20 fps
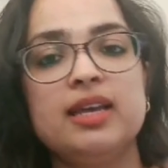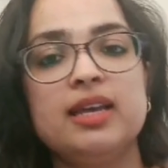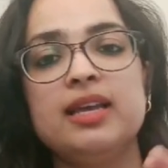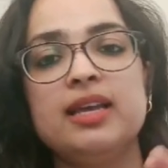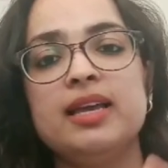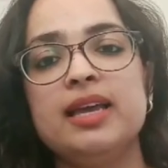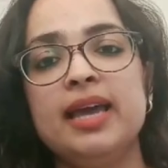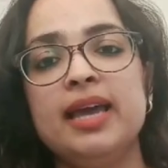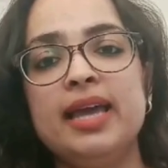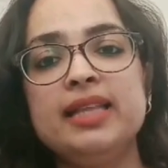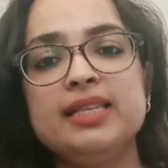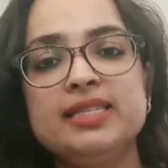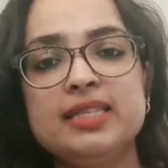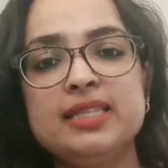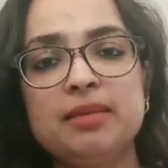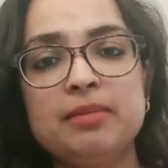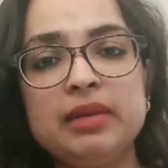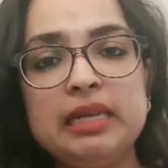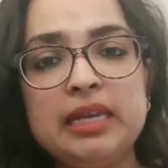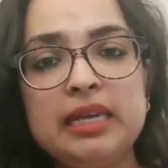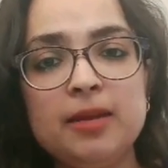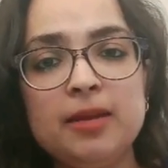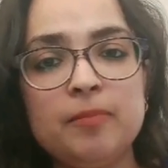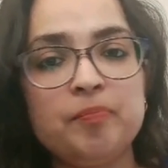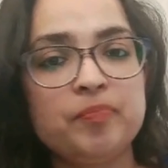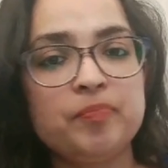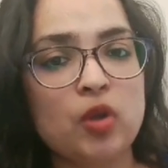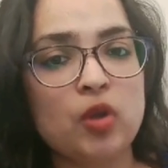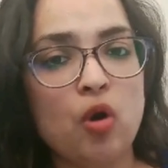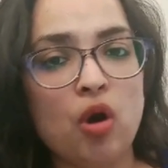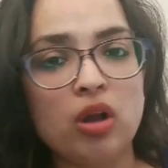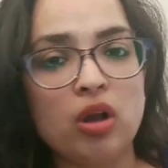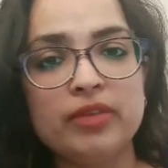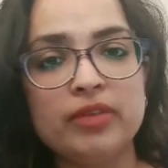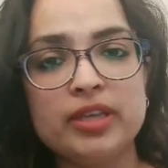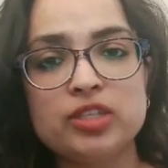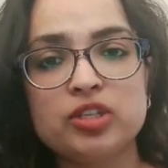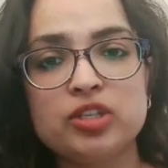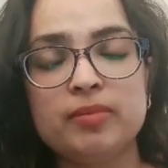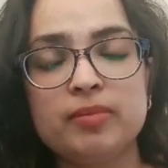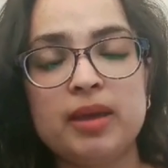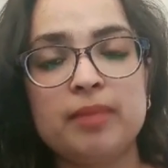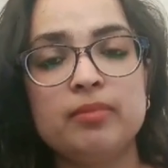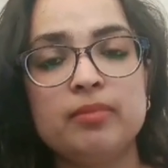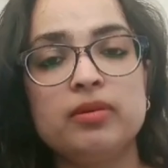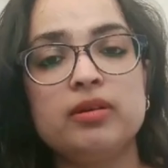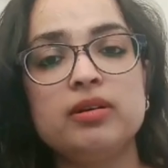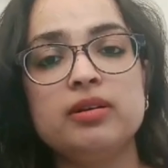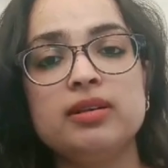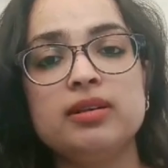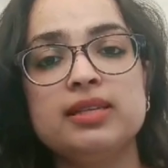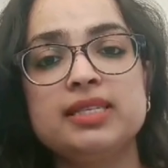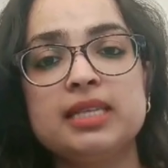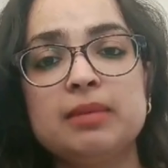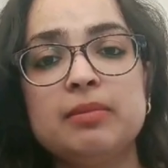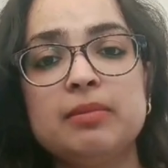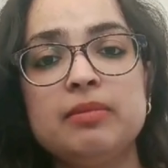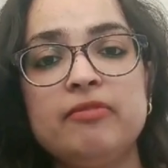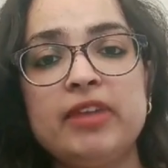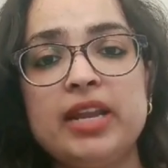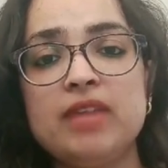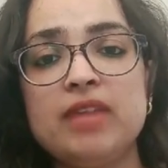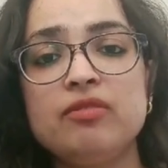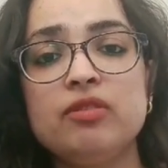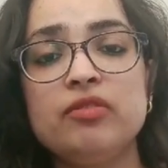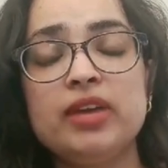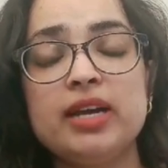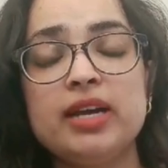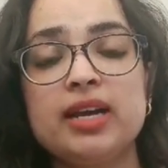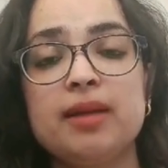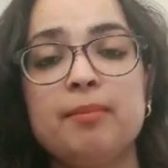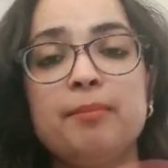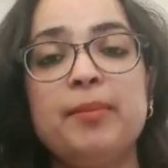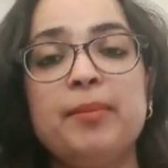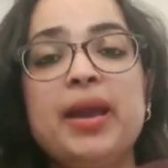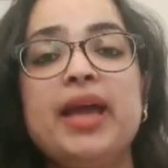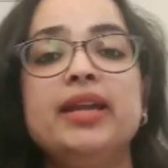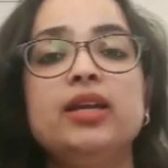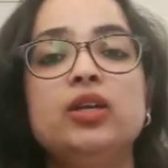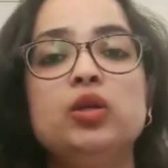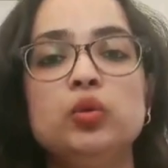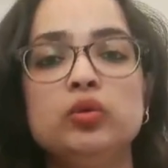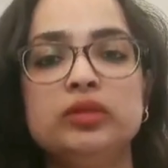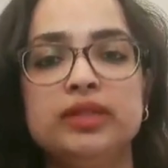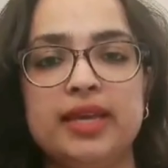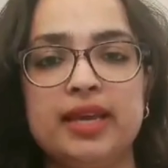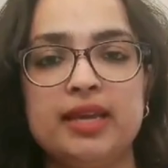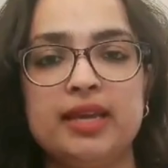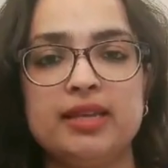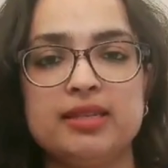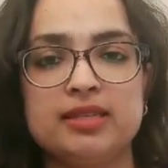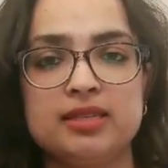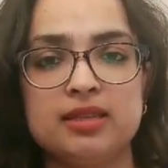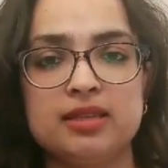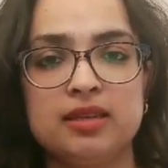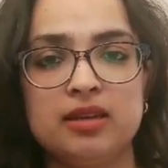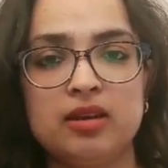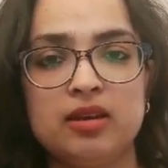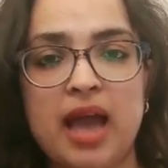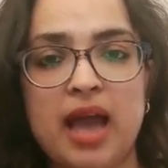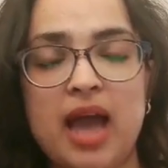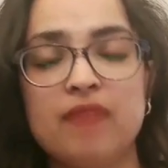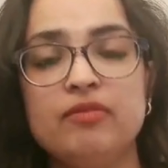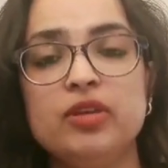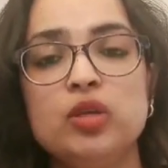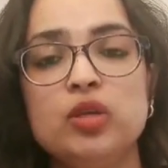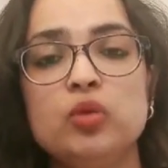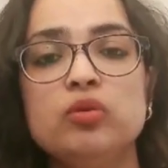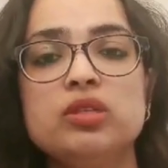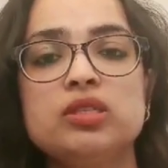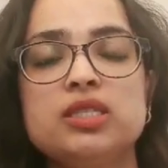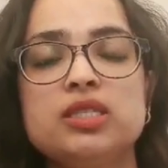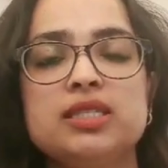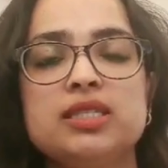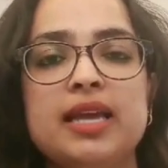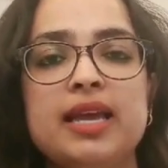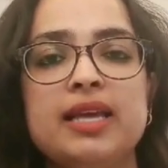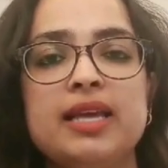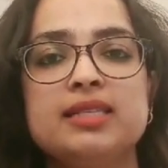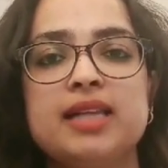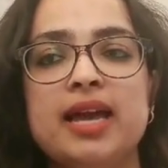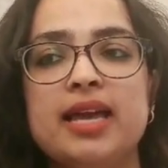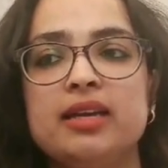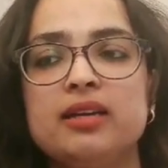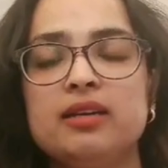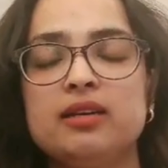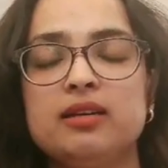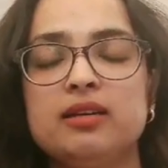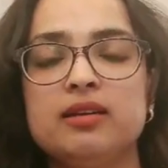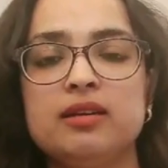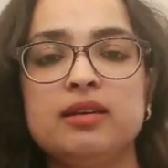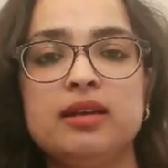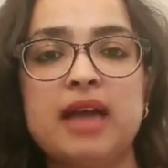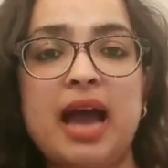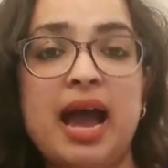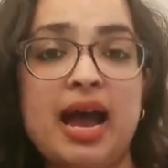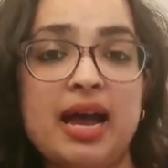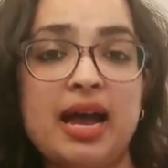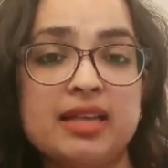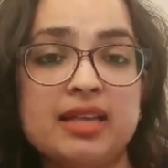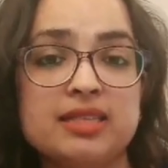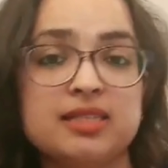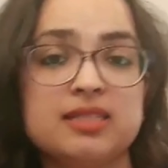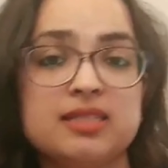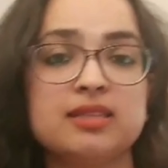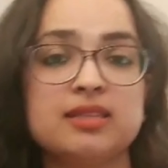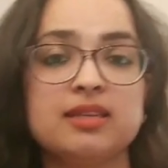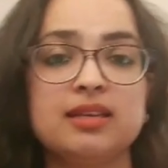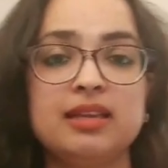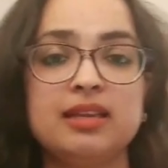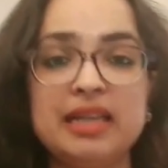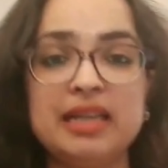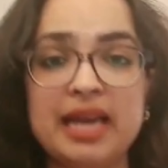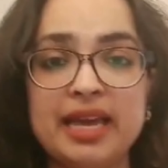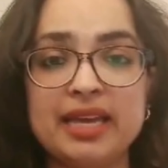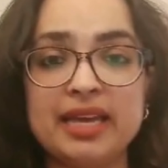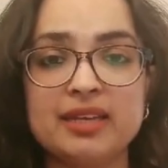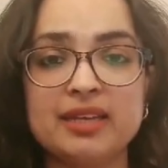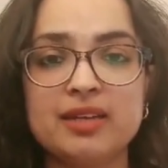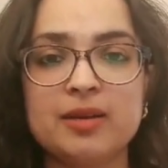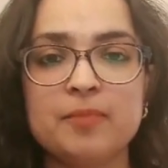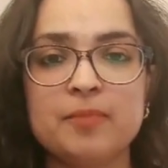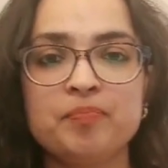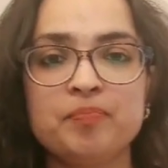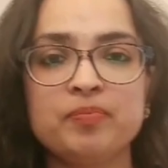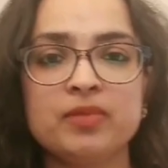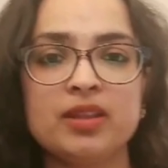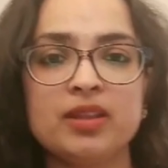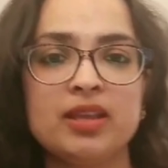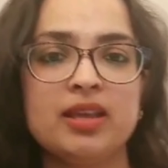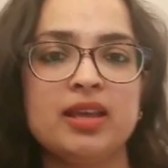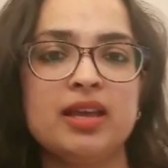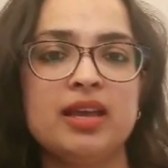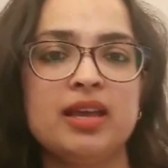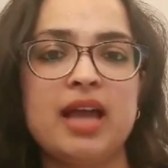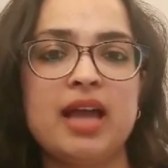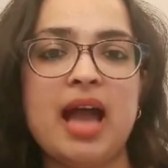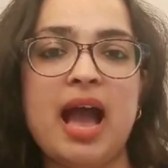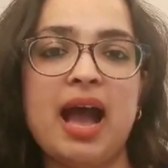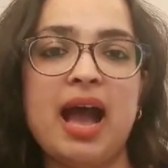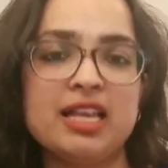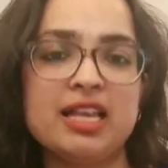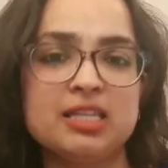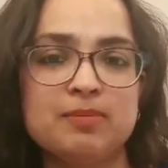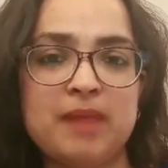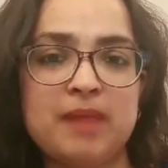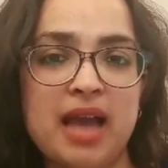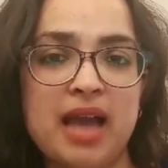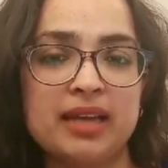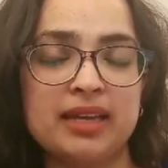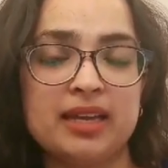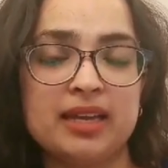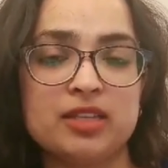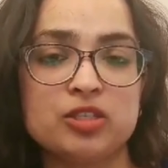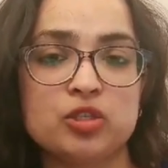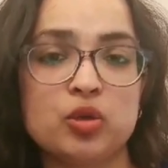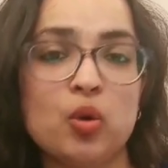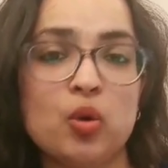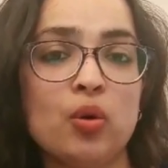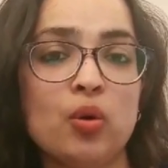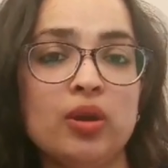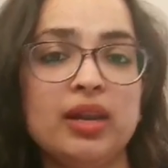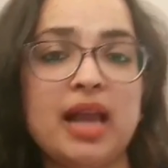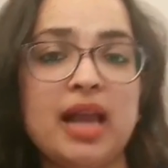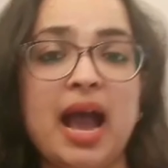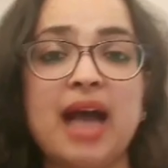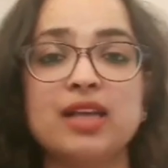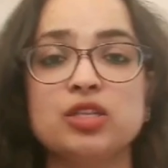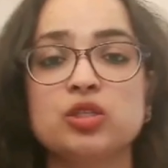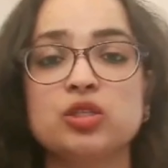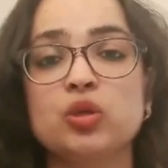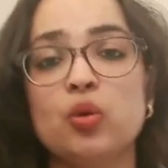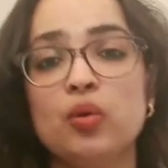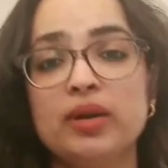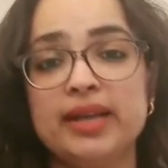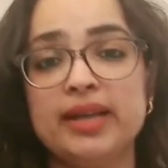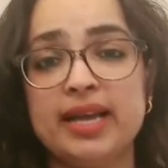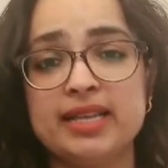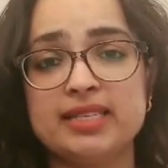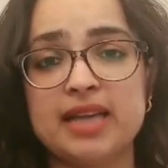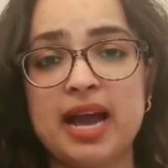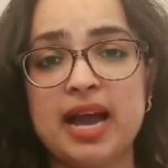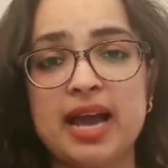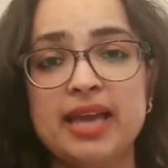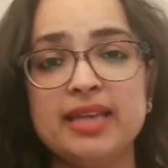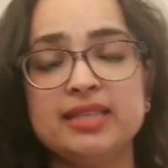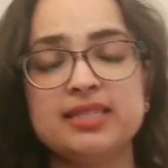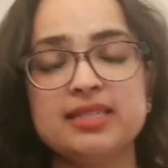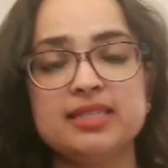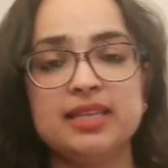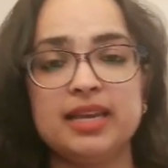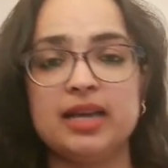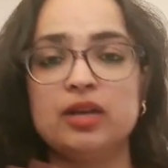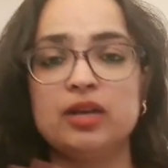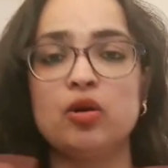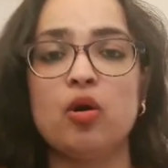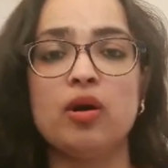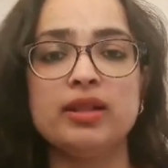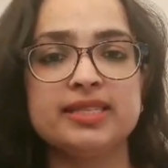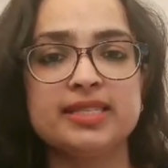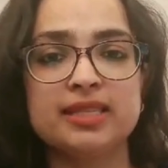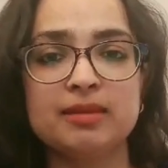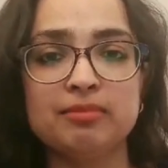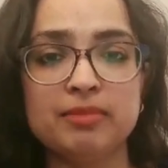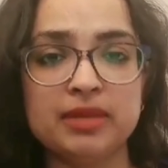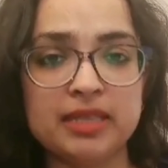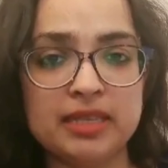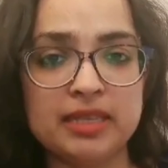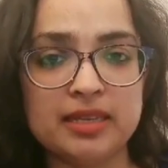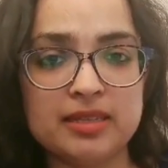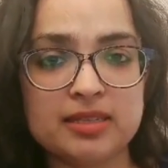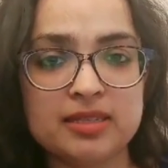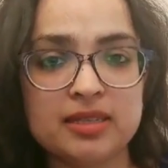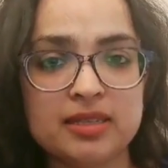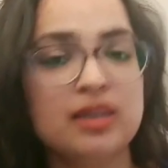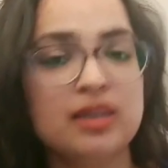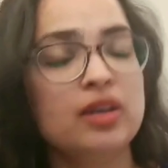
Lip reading: In simile, always remember, whenever we are comparing two things, and we use things like as black as coal, as cold as ice, they are all similes.